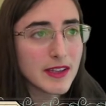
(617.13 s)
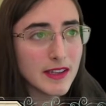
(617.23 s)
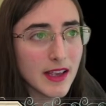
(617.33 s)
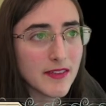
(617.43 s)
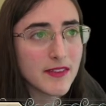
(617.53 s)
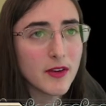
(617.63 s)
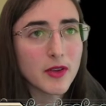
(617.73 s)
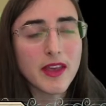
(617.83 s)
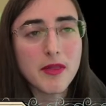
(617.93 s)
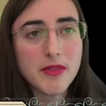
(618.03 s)
Yes.
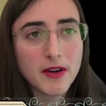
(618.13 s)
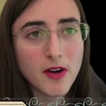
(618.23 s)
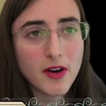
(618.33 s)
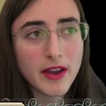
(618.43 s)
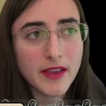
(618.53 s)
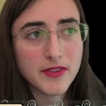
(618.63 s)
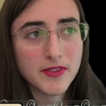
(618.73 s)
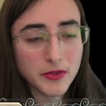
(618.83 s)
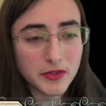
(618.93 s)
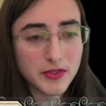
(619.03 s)
Okay. There are
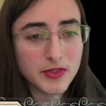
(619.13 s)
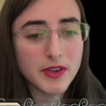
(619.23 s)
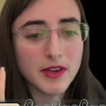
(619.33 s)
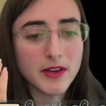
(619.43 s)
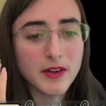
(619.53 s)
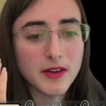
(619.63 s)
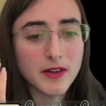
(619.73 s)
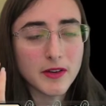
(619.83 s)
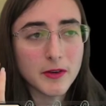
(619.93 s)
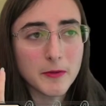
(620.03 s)
extant
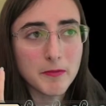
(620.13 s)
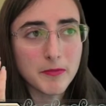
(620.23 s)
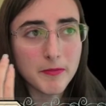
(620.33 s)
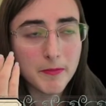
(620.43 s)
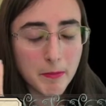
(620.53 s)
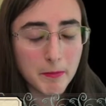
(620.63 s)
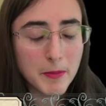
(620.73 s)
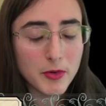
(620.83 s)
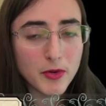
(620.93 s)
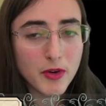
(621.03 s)

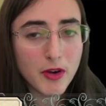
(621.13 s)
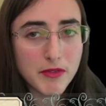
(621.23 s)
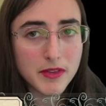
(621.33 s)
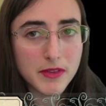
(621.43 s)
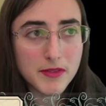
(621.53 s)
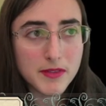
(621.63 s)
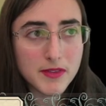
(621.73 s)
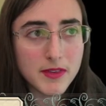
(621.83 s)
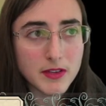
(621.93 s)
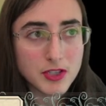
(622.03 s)
member of
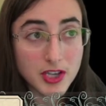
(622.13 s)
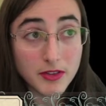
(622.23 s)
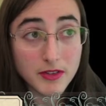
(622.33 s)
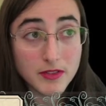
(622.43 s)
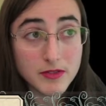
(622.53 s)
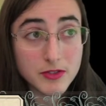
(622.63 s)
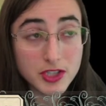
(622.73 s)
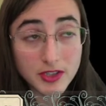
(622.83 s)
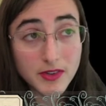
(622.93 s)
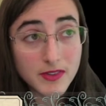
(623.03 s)
this
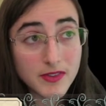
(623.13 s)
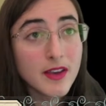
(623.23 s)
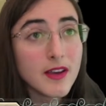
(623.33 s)
genus